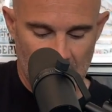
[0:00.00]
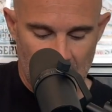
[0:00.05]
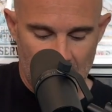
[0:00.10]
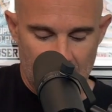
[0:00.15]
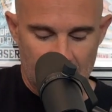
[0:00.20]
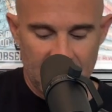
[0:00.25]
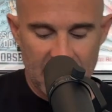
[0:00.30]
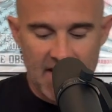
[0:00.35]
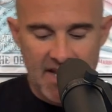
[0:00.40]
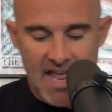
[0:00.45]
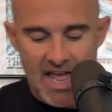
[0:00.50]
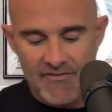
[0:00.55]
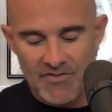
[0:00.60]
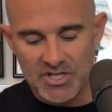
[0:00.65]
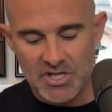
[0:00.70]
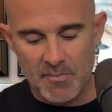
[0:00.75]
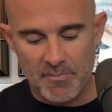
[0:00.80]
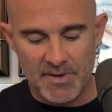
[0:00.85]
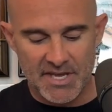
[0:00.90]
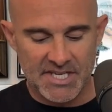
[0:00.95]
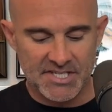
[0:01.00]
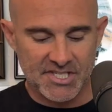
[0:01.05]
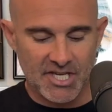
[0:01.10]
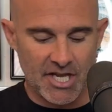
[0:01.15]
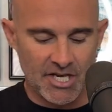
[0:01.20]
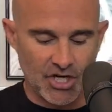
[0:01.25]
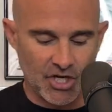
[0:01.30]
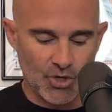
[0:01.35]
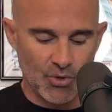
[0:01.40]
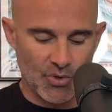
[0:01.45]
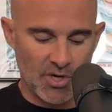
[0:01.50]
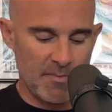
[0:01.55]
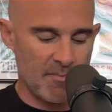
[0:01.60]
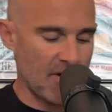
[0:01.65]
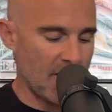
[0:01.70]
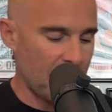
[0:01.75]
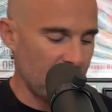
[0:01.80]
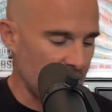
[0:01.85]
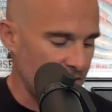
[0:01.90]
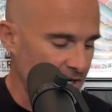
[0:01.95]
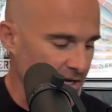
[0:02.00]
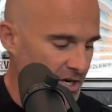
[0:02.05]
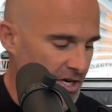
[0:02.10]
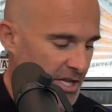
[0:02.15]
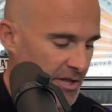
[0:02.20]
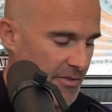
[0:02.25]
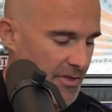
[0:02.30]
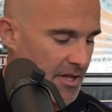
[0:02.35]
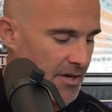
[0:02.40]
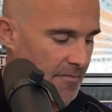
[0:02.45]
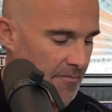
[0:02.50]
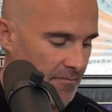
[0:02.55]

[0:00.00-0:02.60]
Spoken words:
and then having the bass kind of creep up underneath it.